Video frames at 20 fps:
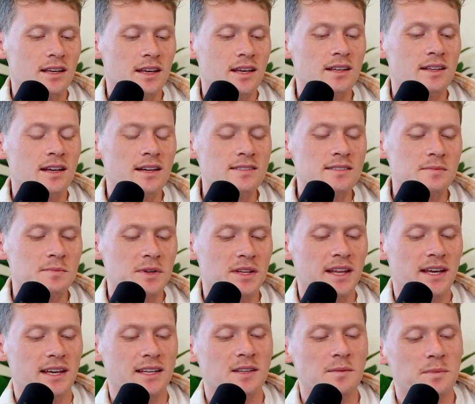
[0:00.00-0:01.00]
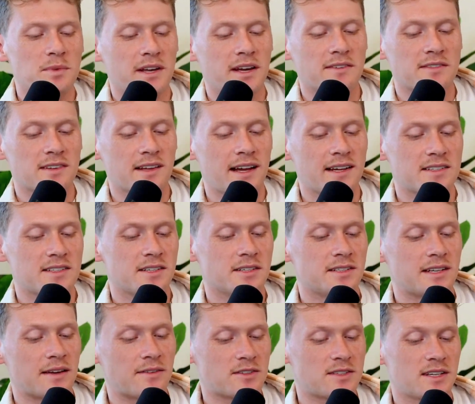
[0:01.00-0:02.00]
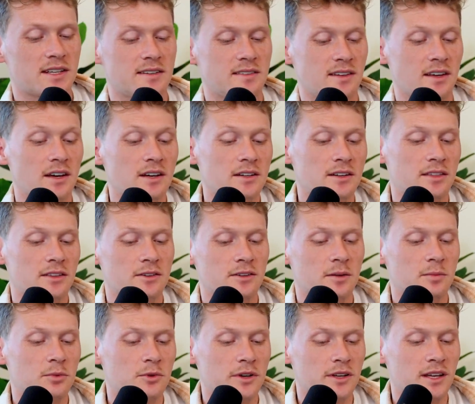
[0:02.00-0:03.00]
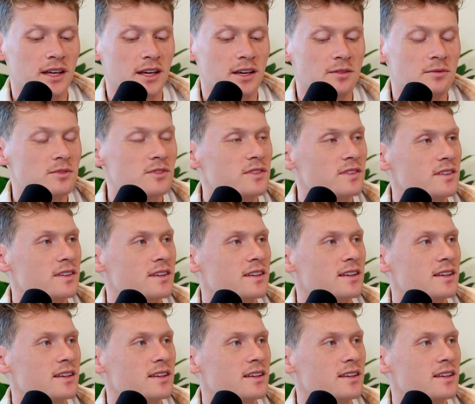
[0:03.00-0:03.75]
He doesn't. But like in the playoffs last year, Davis had a ton of 30-point games.